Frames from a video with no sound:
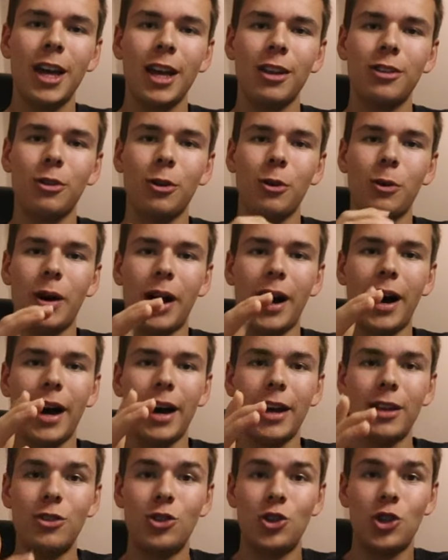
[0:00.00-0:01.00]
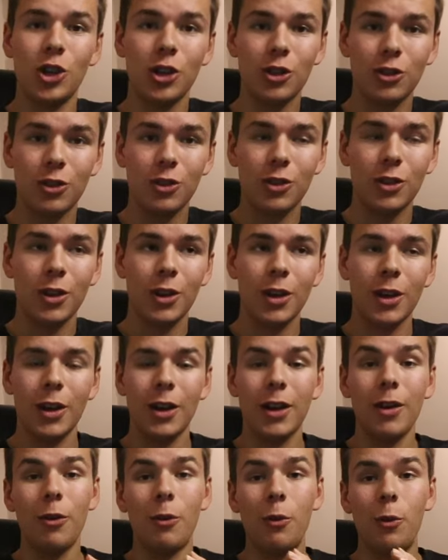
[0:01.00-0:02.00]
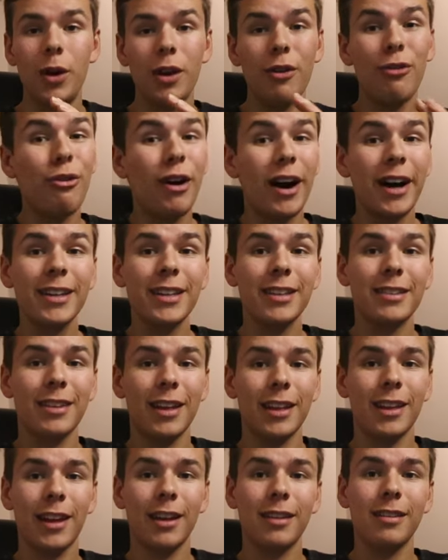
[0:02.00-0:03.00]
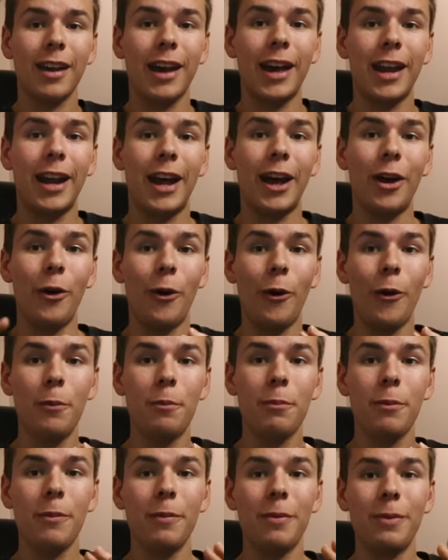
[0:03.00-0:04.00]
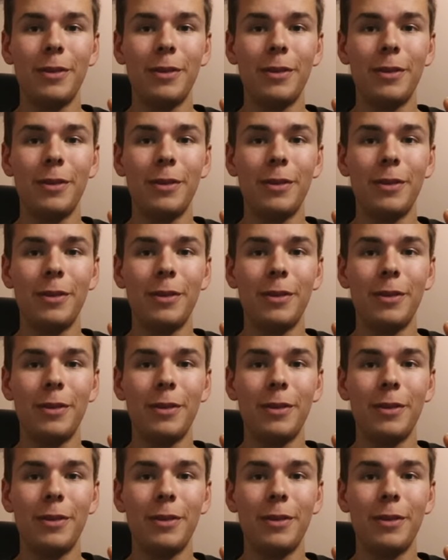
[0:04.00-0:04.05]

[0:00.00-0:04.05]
So I just refined the settings and I hope